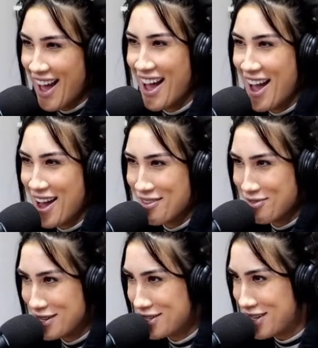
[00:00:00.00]
I have
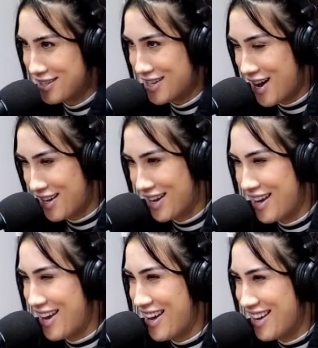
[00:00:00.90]
one TikTok.
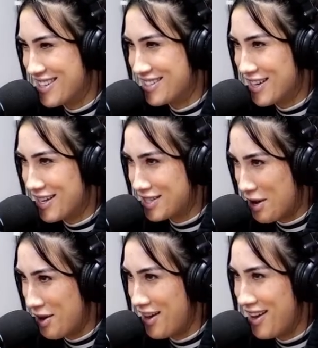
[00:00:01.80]

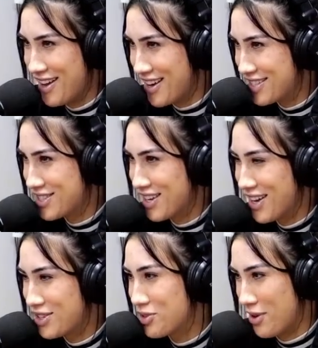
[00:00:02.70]
It's
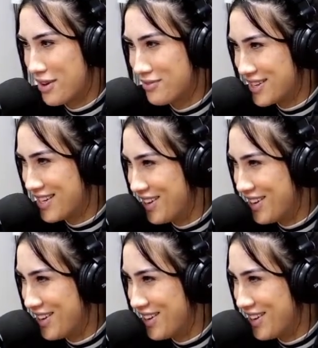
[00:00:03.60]
a great video.